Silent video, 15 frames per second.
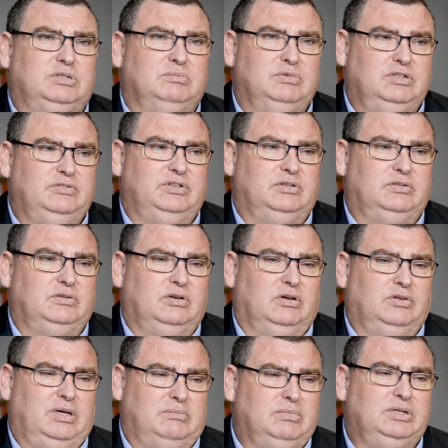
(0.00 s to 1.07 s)
To move in on
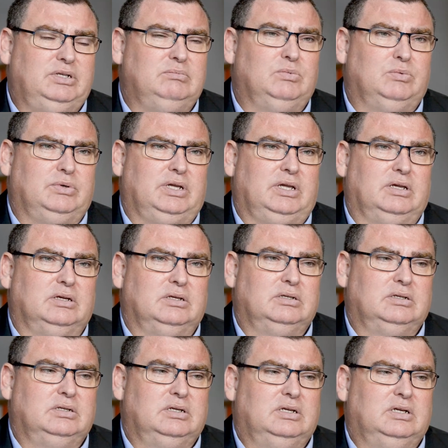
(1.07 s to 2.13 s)
that Monday morning
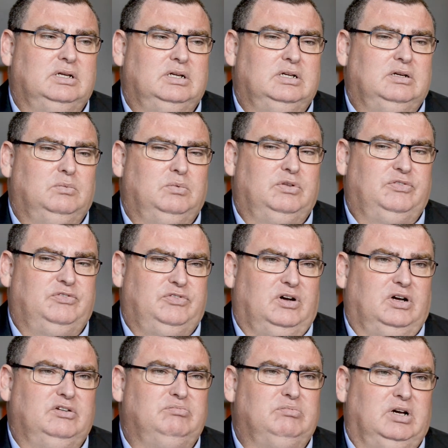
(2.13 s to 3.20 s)
with
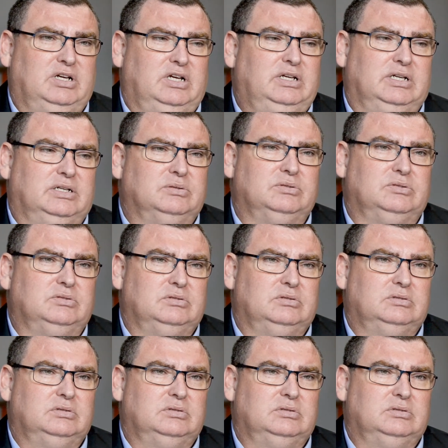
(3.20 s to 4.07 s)
5 minor niggles,